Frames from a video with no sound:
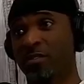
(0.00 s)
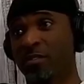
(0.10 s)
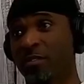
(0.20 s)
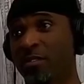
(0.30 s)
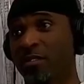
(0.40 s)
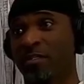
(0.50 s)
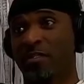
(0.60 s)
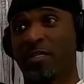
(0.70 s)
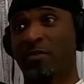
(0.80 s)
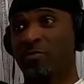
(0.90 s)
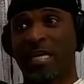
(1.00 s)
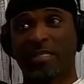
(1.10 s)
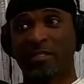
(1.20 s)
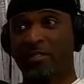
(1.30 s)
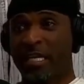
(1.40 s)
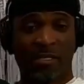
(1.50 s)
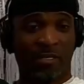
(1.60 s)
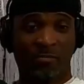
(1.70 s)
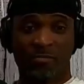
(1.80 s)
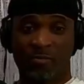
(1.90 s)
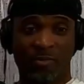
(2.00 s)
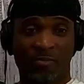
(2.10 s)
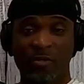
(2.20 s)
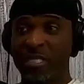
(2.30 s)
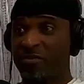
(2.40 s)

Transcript: Yeah. You know, I was back there taking the, the read